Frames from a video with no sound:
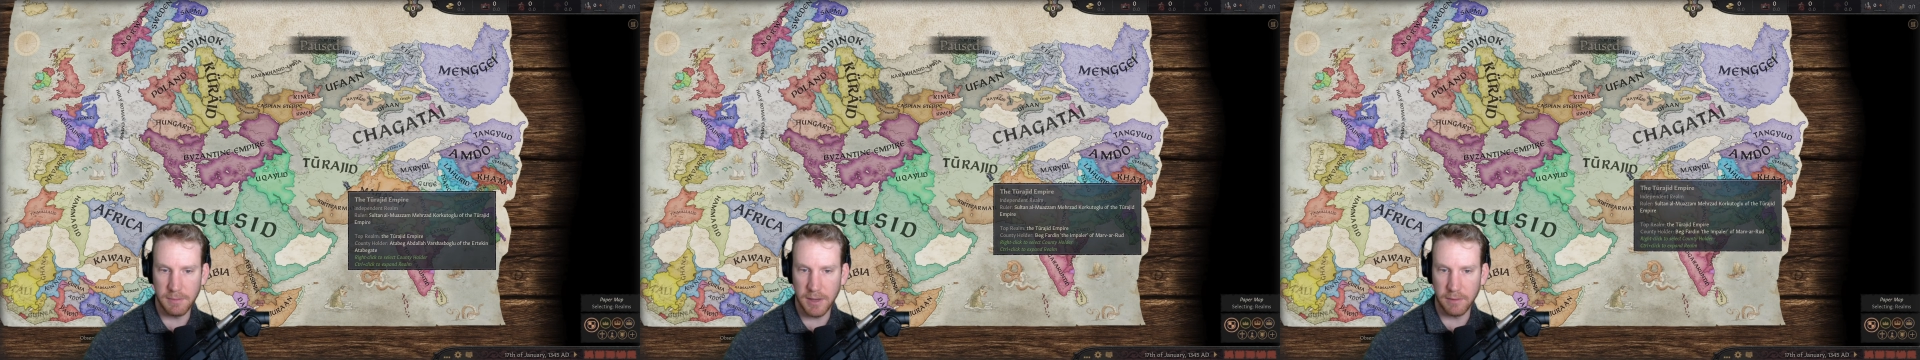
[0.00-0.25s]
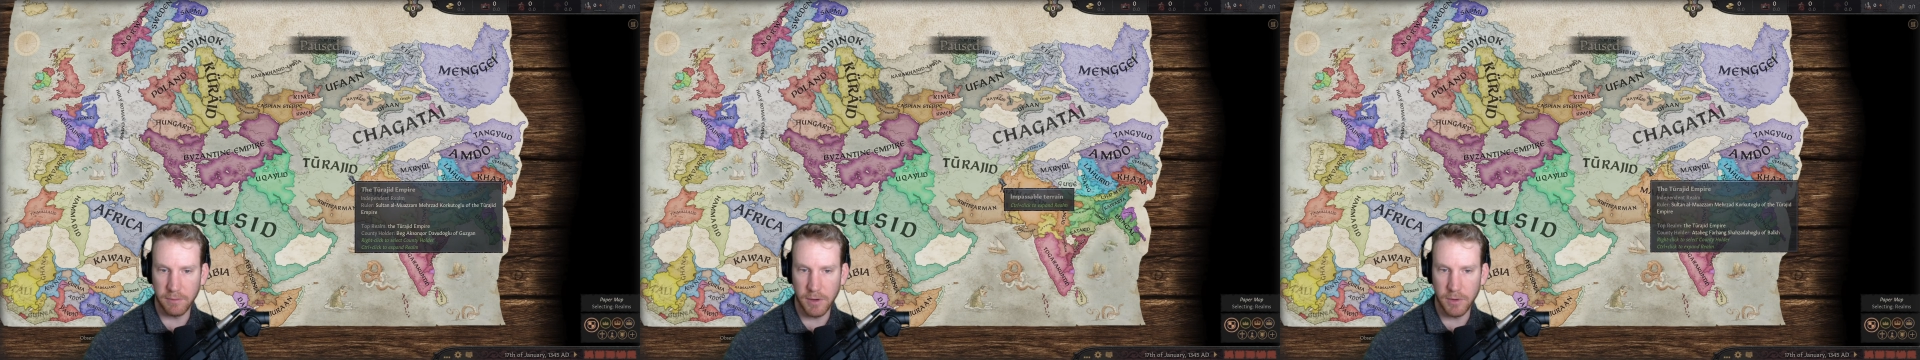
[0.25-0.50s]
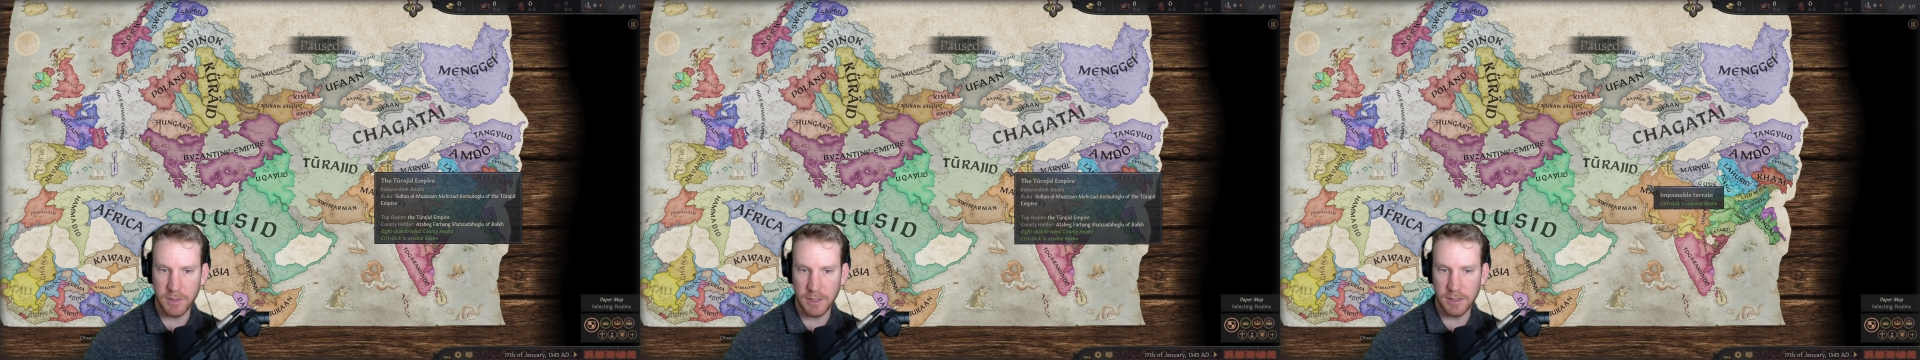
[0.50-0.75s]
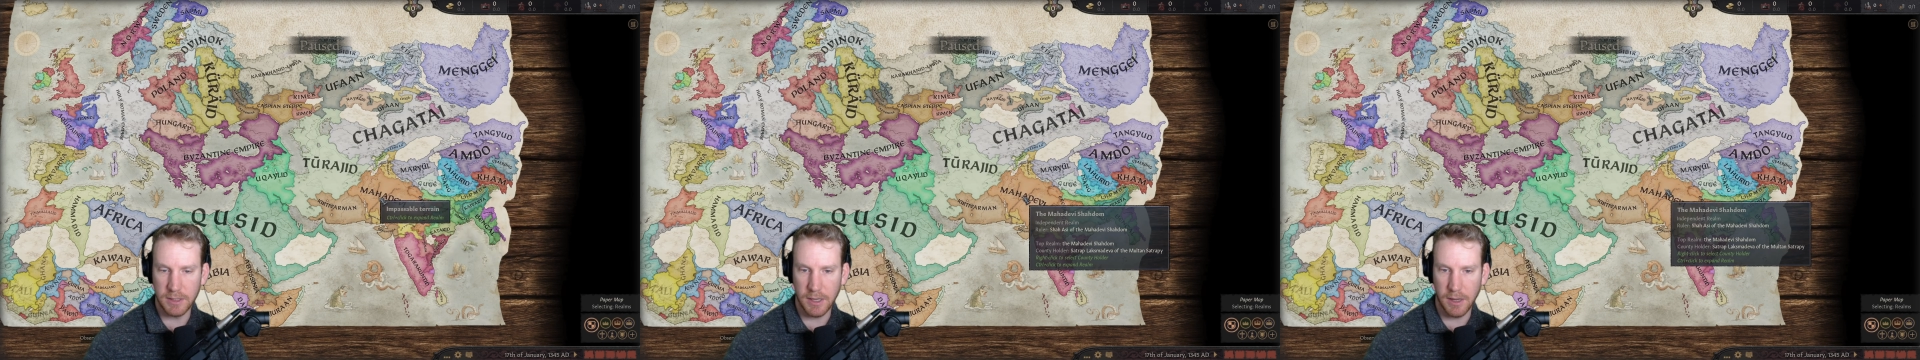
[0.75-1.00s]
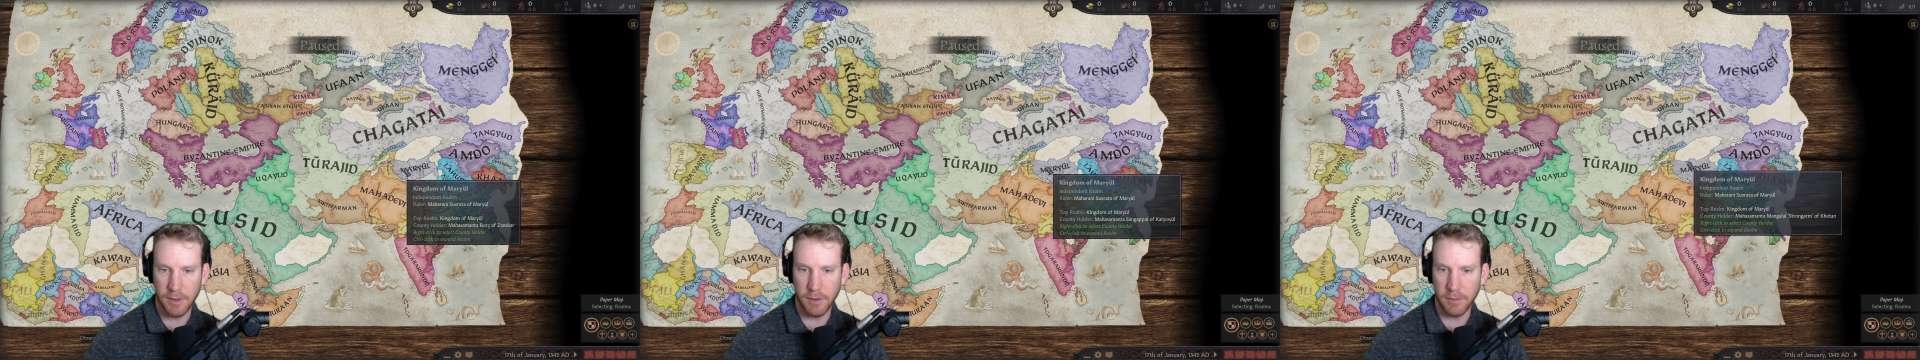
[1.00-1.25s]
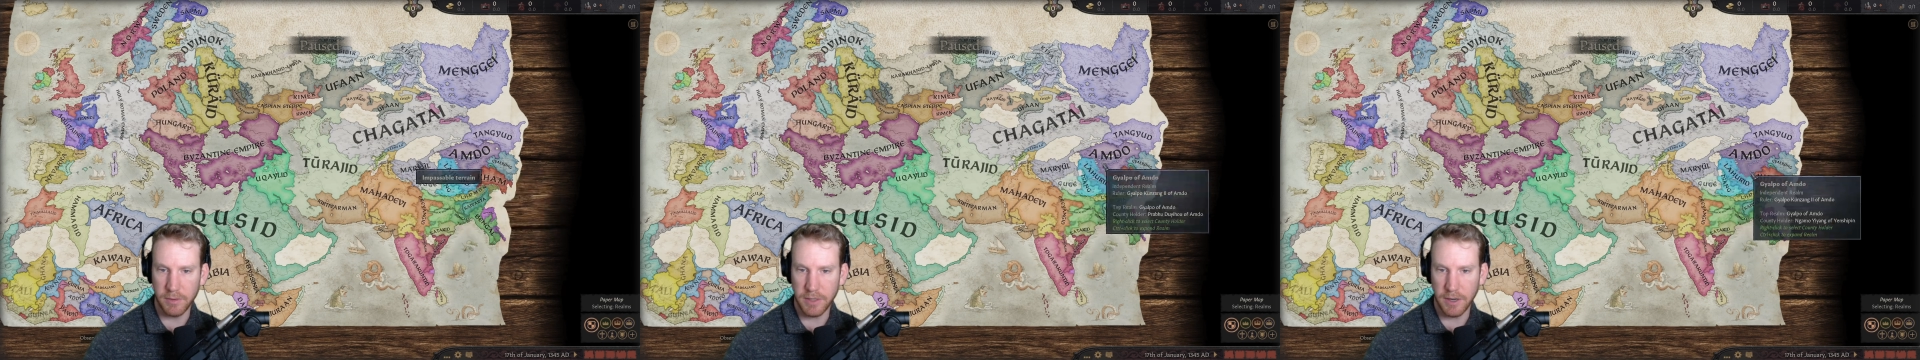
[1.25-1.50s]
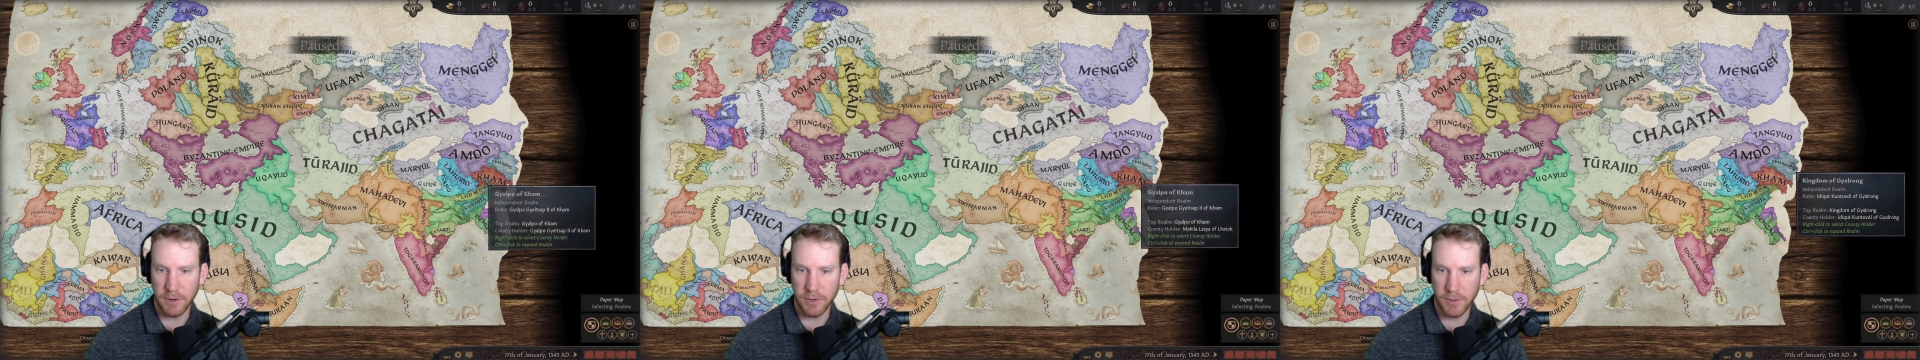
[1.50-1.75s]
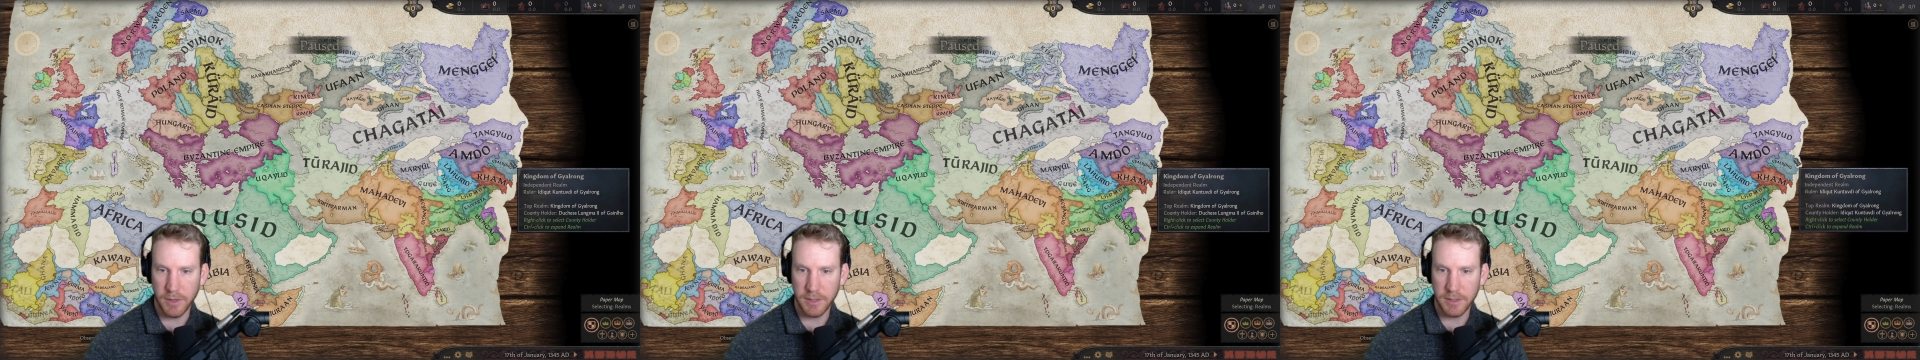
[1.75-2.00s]
inroads into other
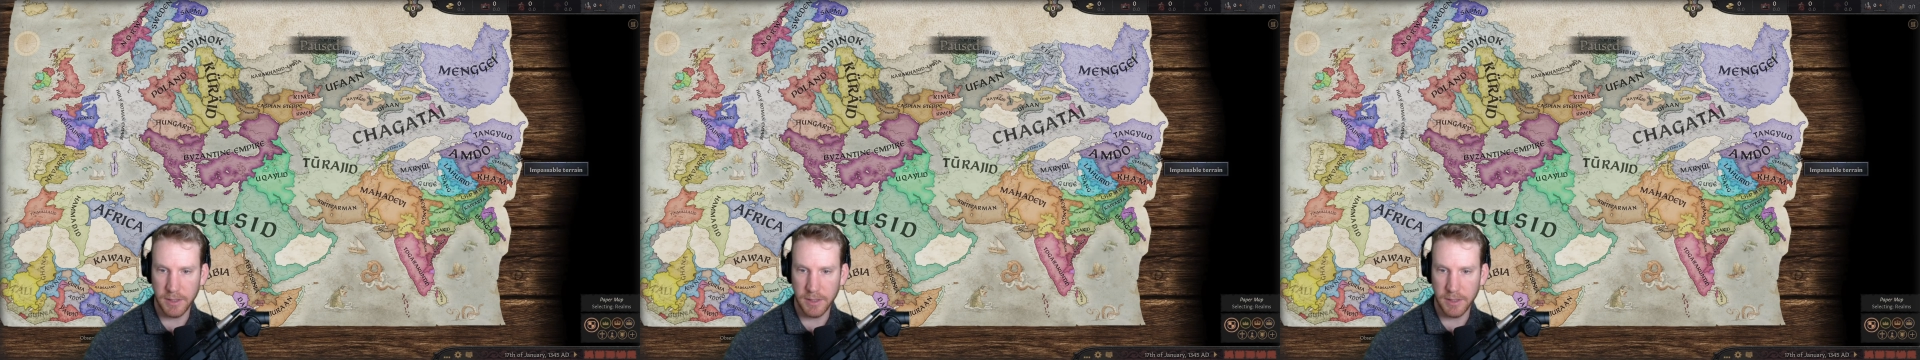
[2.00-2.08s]
territories.